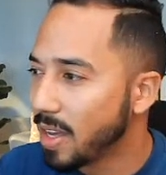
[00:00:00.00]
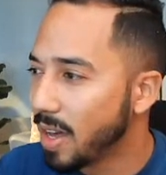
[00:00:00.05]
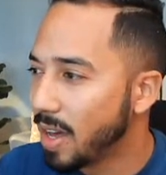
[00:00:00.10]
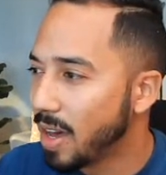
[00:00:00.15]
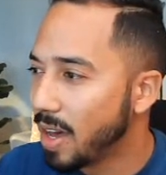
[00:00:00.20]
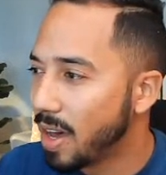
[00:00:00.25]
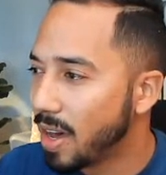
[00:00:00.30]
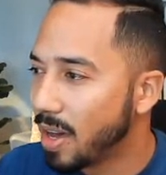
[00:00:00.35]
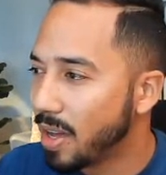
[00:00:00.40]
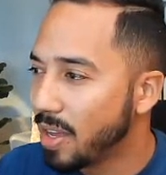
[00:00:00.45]

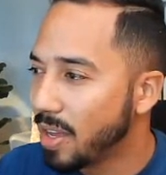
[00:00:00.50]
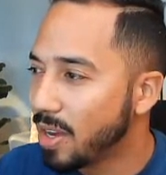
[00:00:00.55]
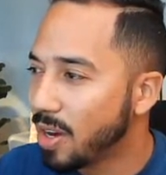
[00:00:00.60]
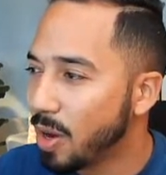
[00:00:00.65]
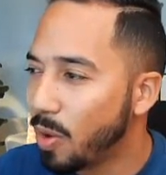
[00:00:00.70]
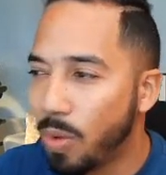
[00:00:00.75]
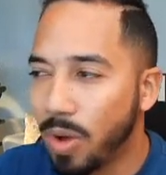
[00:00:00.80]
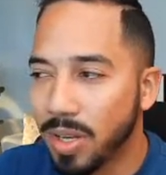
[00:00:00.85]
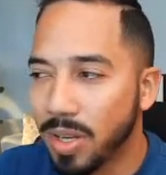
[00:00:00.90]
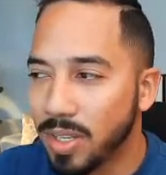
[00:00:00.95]

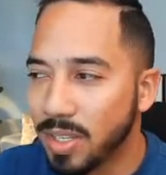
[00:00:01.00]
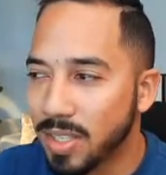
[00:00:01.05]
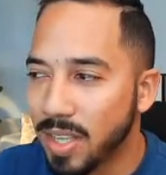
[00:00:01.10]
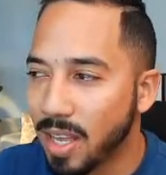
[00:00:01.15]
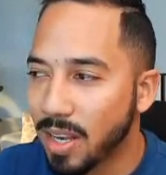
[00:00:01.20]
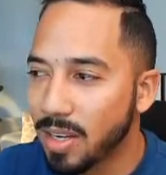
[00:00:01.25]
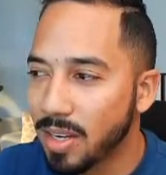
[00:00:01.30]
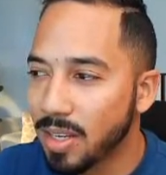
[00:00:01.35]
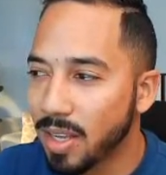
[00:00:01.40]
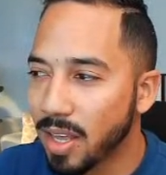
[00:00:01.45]
What does
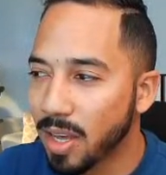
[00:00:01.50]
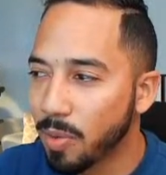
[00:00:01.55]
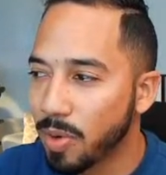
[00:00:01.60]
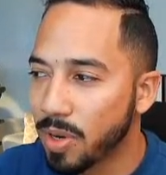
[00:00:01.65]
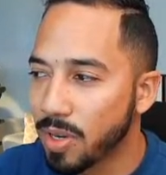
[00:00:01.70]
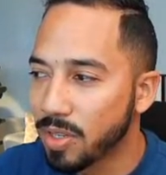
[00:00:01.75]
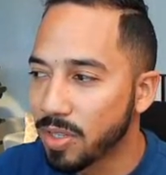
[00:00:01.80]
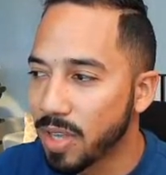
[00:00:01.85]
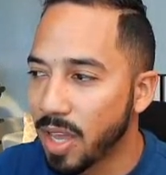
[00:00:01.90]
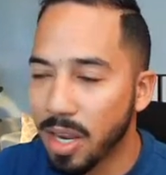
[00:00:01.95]
that look like when
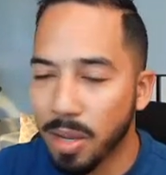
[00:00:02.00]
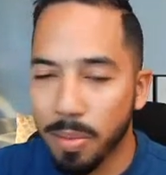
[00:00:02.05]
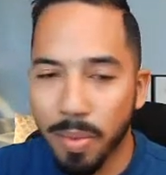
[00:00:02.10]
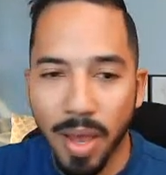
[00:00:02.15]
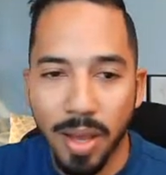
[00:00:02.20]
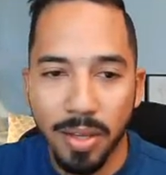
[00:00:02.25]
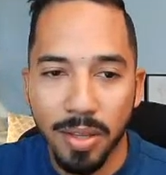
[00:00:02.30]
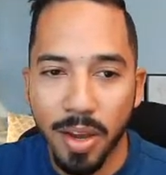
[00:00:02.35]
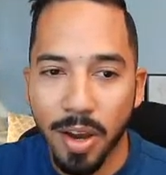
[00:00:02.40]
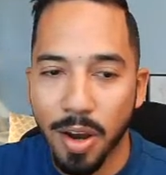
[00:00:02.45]
you're standing
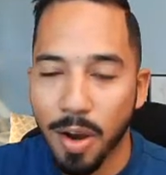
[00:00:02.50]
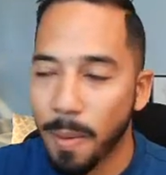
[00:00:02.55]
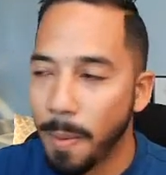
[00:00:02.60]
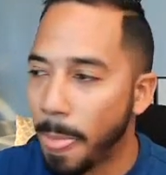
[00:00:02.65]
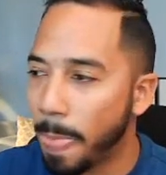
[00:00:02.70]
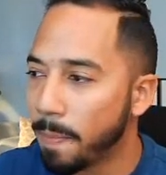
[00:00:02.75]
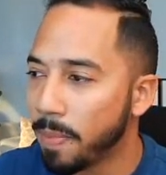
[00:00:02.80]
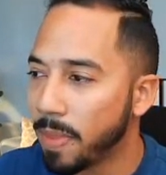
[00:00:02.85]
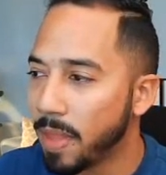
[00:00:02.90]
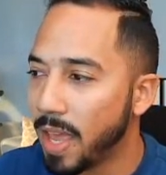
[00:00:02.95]
back there?
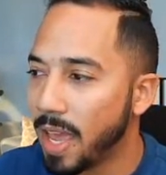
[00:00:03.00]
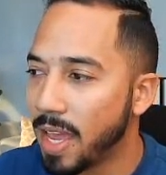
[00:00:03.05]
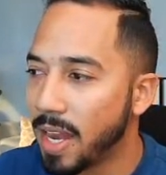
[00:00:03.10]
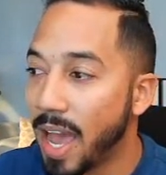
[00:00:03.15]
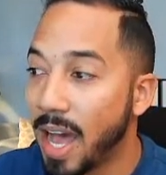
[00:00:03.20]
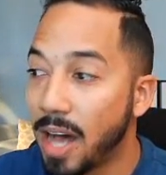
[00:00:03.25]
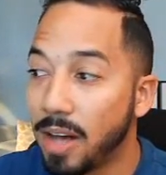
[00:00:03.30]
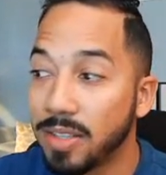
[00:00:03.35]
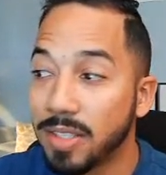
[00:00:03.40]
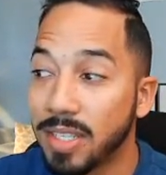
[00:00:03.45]
And
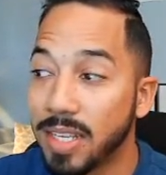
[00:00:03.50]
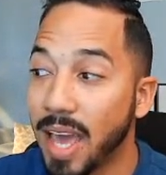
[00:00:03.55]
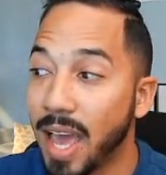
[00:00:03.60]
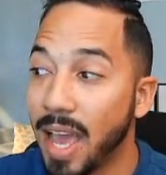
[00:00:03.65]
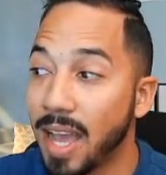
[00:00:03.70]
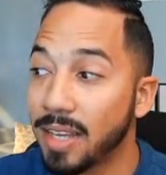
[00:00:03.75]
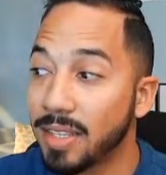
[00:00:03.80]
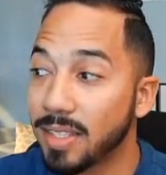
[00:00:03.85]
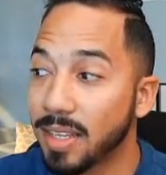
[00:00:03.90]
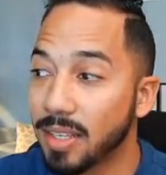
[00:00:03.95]
how's the
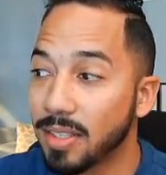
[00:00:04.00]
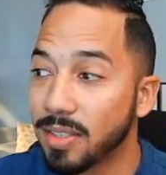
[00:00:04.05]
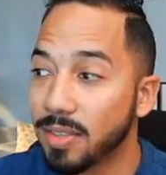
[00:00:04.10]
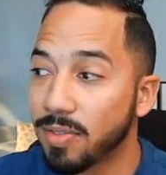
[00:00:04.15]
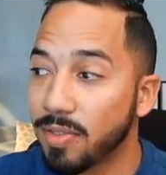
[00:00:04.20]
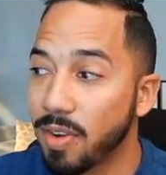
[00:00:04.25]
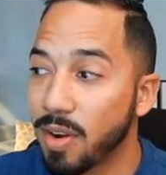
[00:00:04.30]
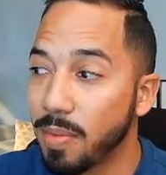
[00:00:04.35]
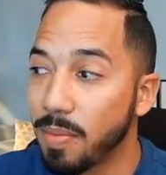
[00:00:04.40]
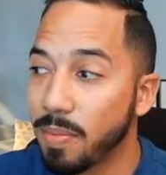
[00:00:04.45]
access
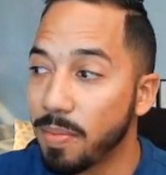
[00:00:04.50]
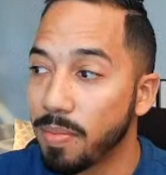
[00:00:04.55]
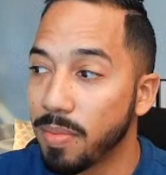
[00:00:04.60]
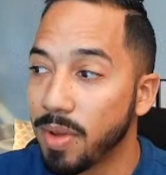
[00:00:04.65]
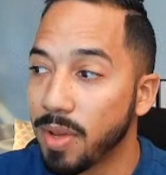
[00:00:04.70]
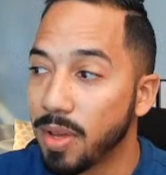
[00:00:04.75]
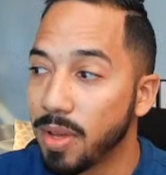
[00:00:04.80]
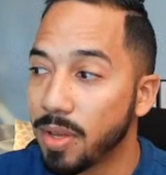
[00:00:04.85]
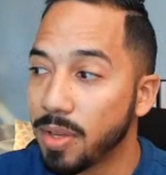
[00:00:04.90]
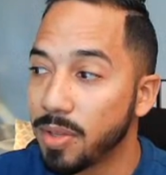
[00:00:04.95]
from
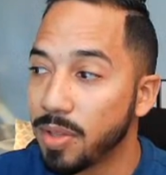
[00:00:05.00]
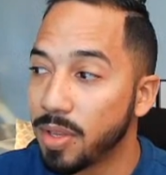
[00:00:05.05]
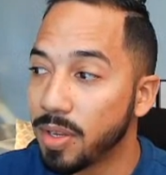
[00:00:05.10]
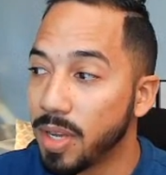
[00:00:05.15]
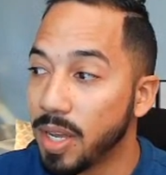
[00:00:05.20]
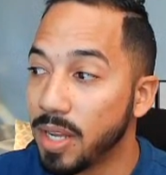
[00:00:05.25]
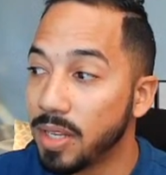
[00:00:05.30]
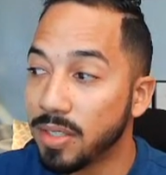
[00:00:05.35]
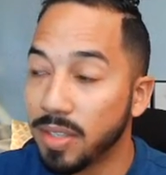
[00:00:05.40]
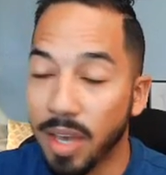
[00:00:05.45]

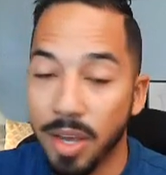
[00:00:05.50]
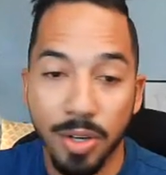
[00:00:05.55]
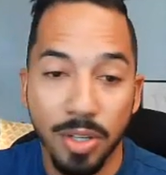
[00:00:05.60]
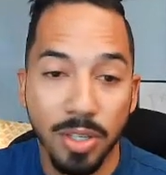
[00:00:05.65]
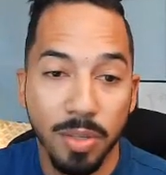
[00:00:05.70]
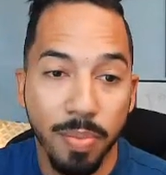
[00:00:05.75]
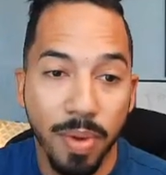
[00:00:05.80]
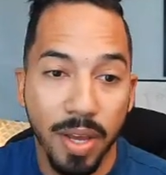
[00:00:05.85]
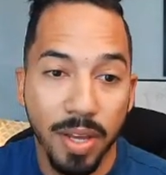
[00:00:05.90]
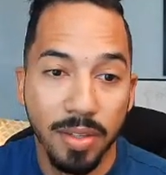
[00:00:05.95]
the inside of your
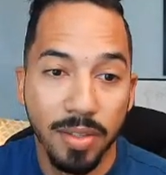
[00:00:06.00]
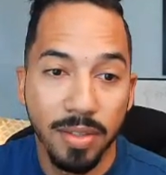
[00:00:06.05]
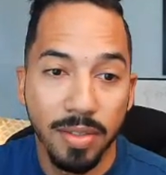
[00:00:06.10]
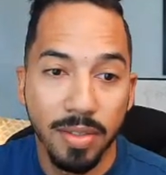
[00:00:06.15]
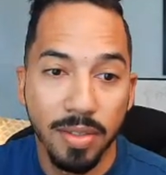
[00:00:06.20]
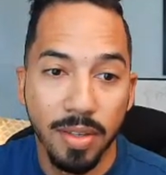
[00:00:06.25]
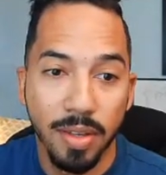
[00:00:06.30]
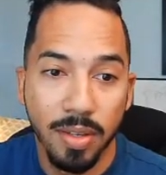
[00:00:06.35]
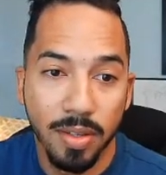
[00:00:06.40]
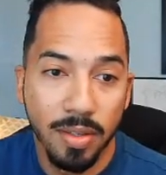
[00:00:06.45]
space
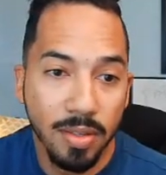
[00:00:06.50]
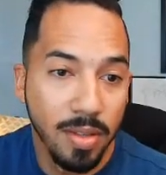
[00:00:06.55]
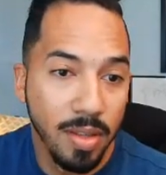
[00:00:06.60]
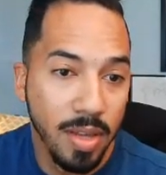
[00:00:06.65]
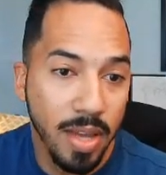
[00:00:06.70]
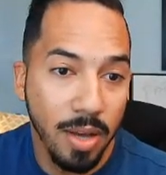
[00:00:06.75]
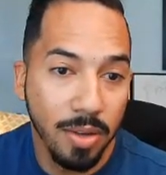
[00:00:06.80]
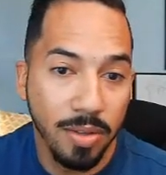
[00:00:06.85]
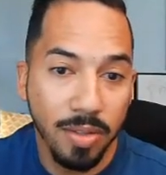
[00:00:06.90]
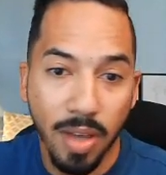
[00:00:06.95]
to
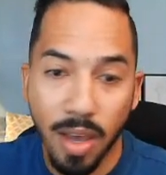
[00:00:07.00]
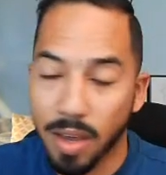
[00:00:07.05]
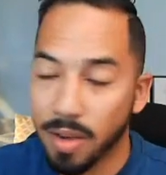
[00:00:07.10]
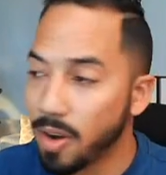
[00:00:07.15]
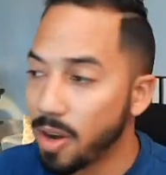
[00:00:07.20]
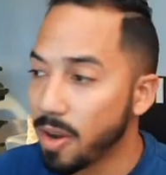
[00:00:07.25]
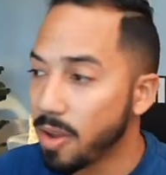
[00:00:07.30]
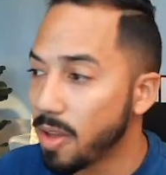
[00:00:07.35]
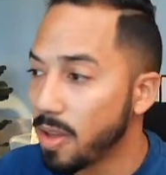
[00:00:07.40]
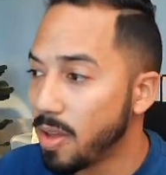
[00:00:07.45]
the outside,
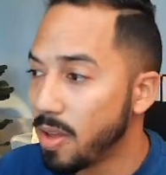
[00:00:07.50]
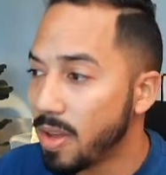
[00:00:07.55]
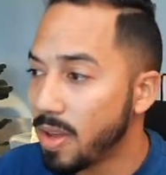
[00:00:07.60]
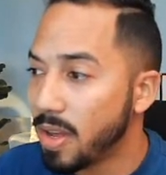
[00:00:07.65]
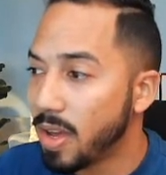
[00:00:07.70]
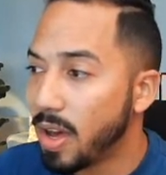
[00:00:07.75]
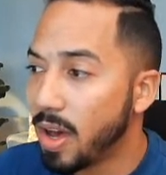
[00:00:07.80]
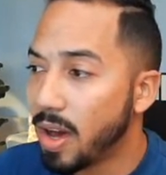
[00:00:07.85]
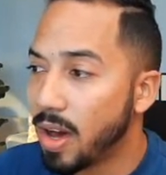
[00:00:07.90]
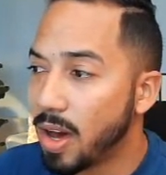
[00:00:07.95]
right?
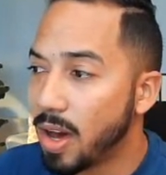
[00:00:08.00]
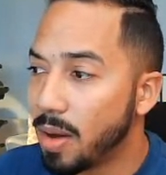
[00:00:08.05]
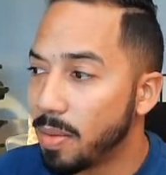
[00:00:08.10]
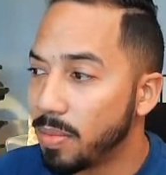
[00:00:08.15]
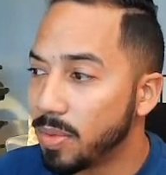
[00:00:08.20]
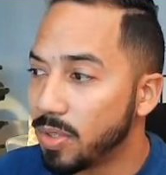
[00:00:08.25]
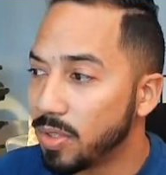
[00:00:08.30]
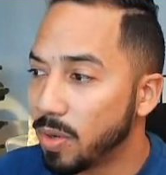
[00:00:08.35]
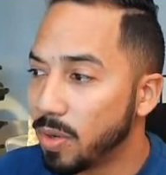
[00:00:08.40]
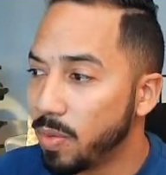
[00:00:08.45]

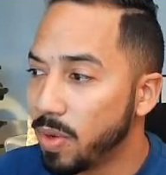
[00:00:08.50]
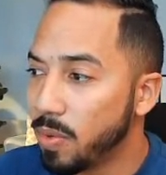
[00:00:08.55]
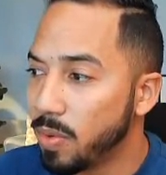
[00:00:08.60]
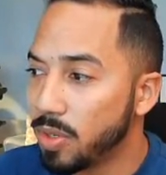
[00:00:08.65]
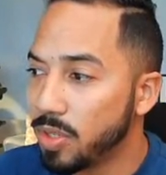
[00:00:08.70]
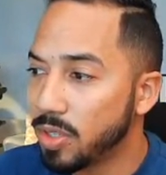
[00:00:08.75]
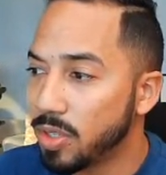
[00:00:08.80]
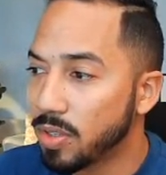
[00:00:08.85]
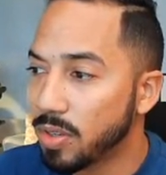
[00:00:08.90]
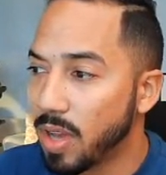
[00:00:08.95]
So we
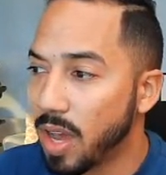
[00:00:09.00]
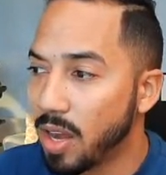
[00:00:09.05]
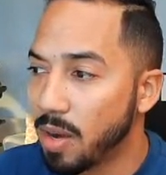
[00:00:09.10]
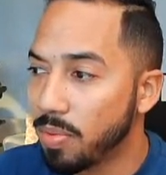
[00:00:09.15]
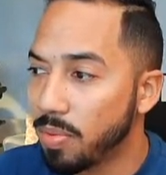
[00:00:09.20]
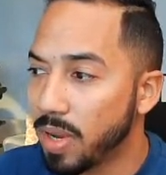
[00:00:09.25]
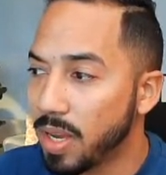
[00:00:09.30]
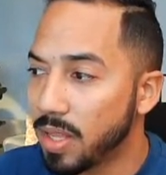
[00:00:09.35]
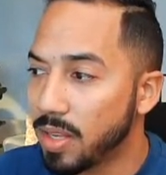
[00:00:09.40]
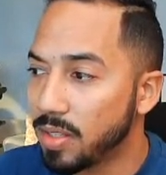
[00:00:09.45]
would just kind of
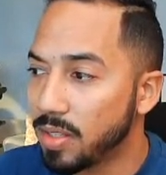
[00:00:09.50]
play the